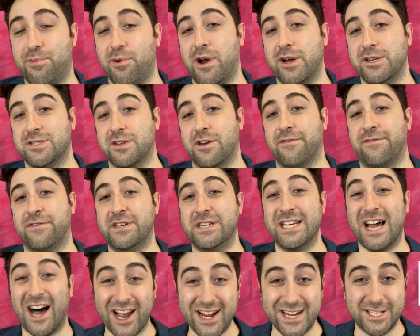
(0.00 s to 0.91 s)
price of
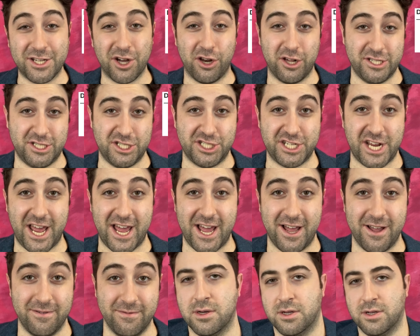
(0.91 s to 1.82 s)
nine dollars a
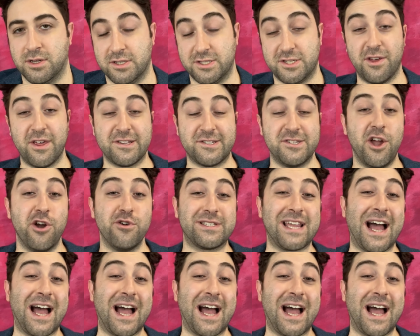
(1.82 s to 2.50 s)
share. So there's no